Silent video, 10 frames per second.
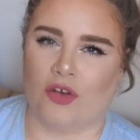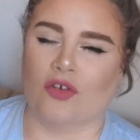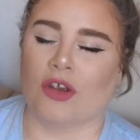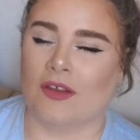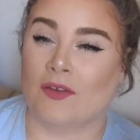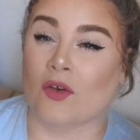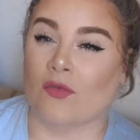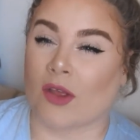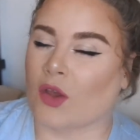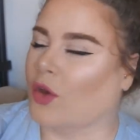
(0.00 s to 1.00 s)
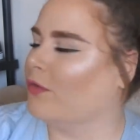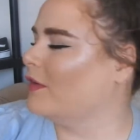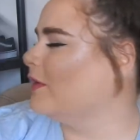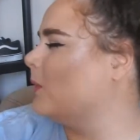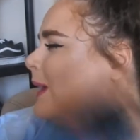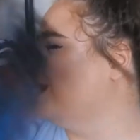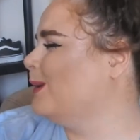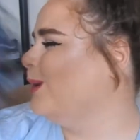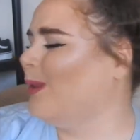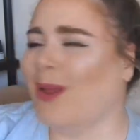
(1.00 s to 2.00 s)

degrees here in Vancouver, so I need